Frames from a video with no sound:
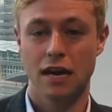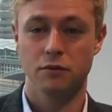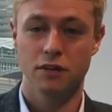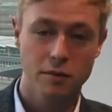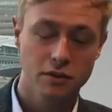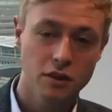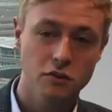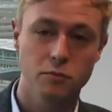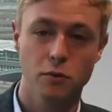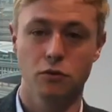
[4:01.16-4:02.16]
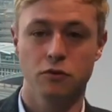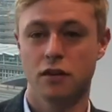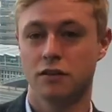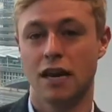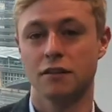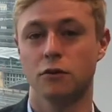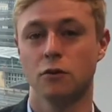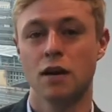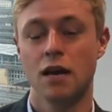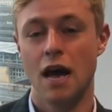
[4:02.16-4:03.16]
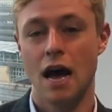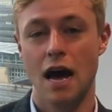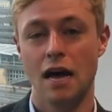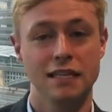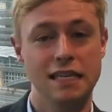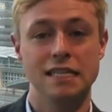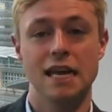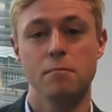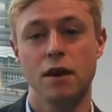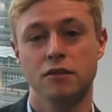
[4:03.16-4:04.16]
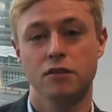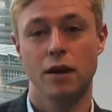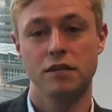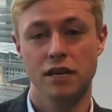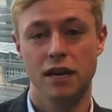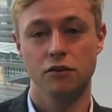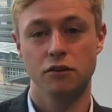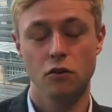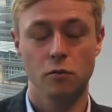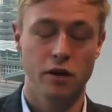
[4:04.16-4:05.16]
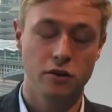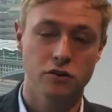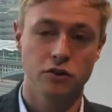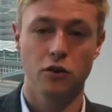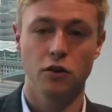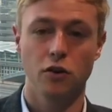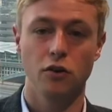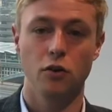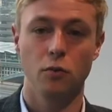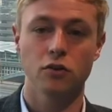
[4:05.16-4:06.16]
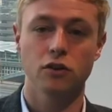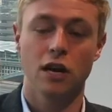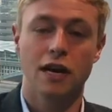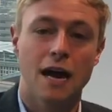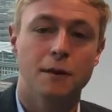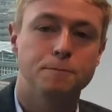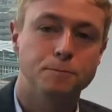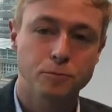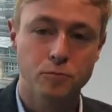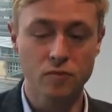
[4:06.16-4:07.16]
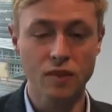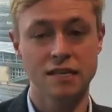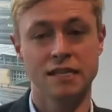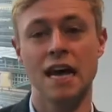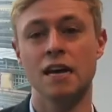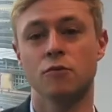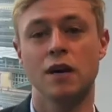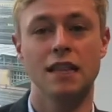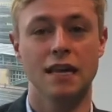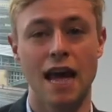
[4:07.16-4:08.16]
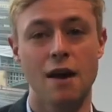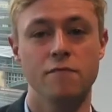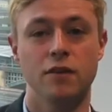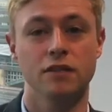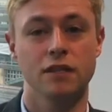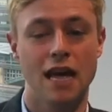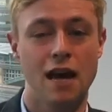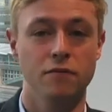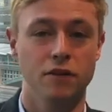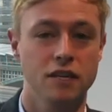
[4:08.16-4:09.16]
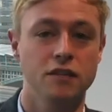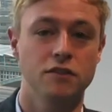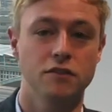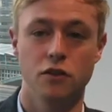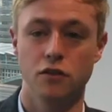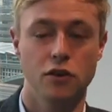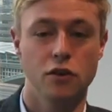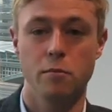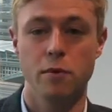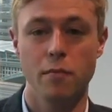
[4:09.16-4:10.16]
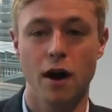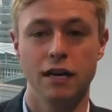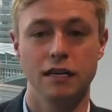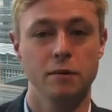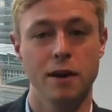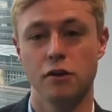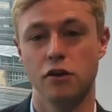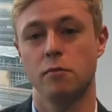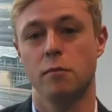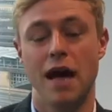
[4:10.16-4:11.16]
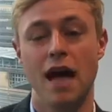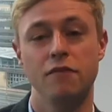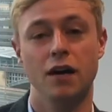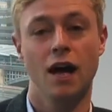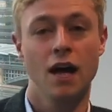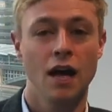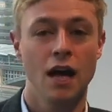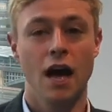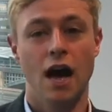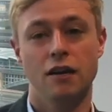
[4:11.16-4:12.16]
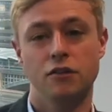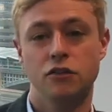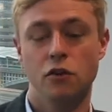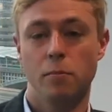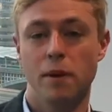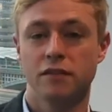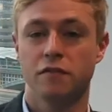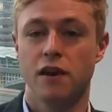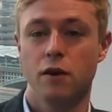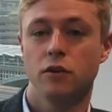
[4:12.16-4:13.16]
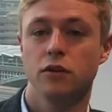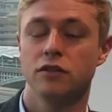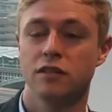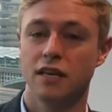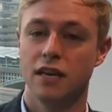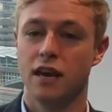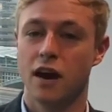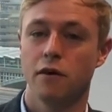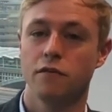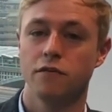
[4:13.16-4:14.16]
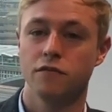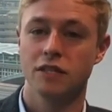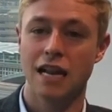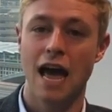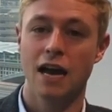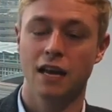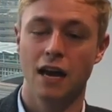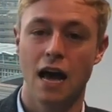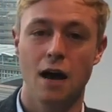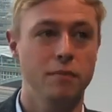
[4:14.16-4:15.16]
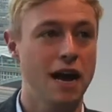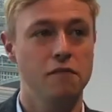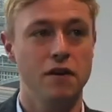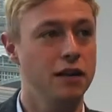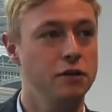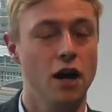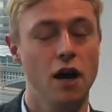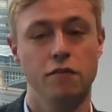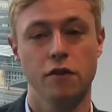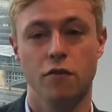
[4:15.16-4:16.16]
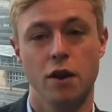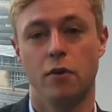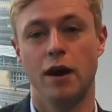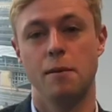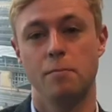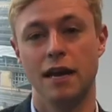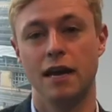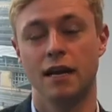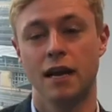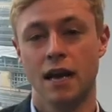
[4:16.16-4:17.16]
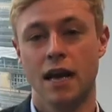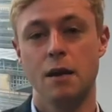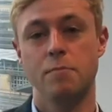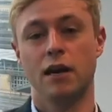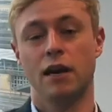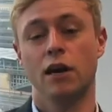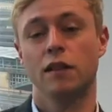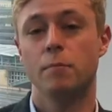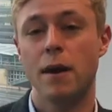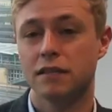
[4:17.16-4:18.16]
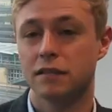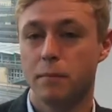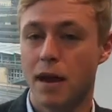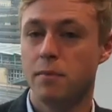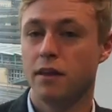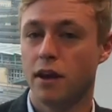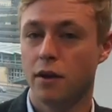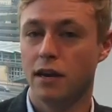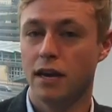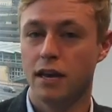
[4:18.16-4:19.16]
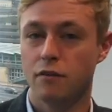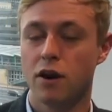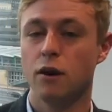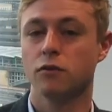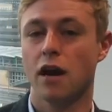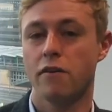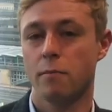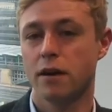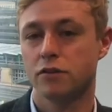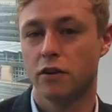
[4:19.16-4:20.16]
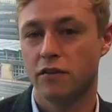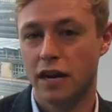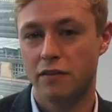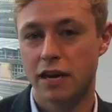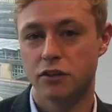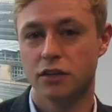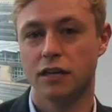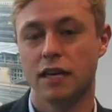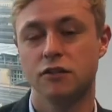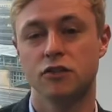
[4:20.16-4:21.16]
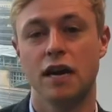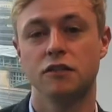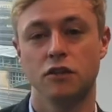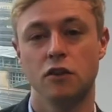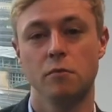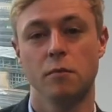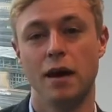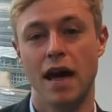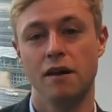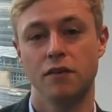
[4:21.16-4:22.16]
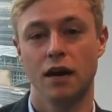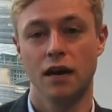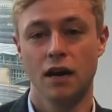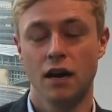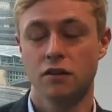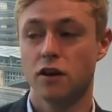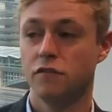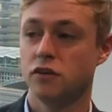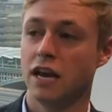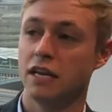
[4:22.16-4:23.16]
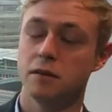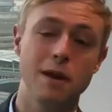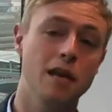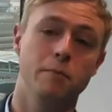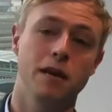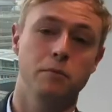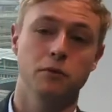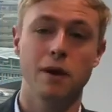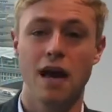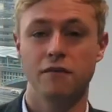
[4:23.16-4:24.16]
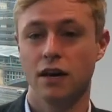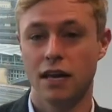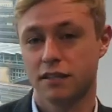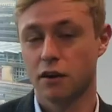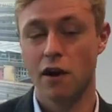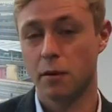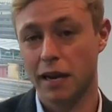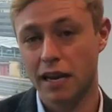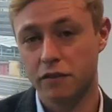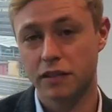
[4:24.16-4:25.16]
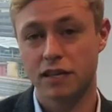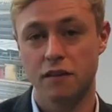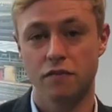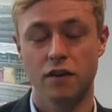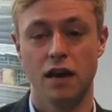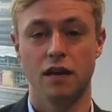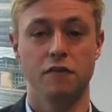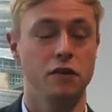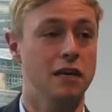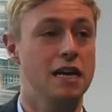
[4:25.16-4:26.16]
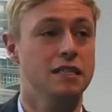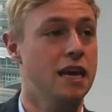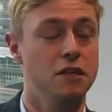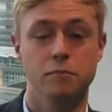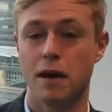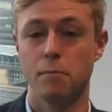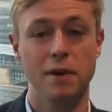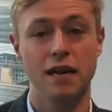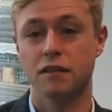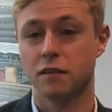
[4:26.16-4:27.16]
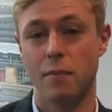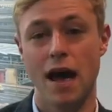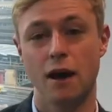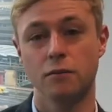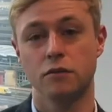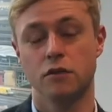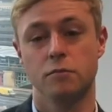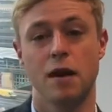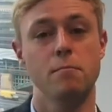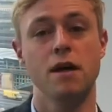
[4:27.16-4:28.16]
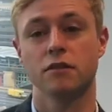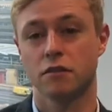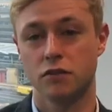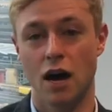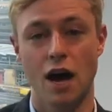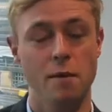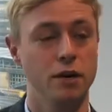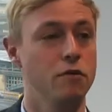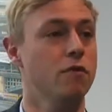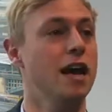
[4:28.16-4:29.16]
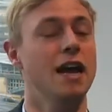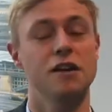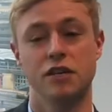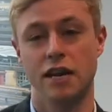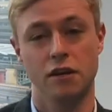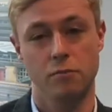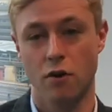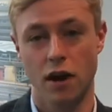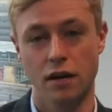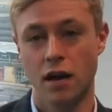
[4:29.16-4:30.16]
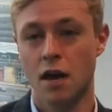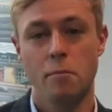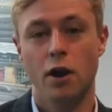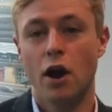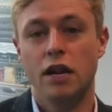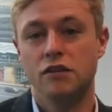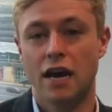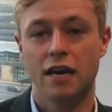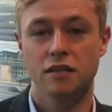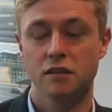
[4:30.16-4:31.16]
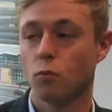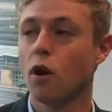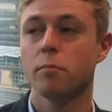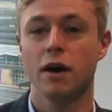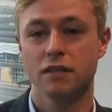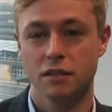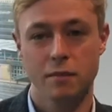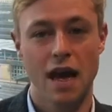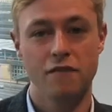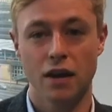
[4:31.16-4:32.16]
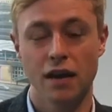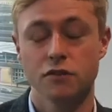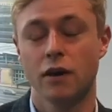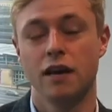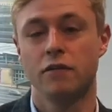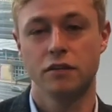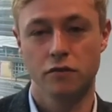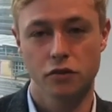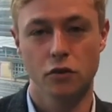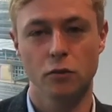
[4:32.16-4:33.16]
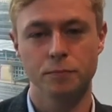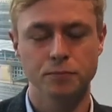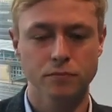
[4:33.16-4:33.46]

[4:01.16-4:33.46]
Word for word: And it was something so small, so subtle, uh, that didn't take months to engineer at all, but you just you knew what to look at. See, that's really the canvas. The canvas is the human mind. It's about human behaviour. And as Stuart Butterfield, who's the CEO of Slack, um, now valued at over 3.8 billion, he put it, look, the best, maybe the only real direct measure of innovation is changing human behavior. So if you change a million people's behavior, that's incredibly innovative. And if you, let's say you spent billions of pounds, you spent months of time, and you re-engineered a product, but only changed one person's behavior, it's not innovative at all.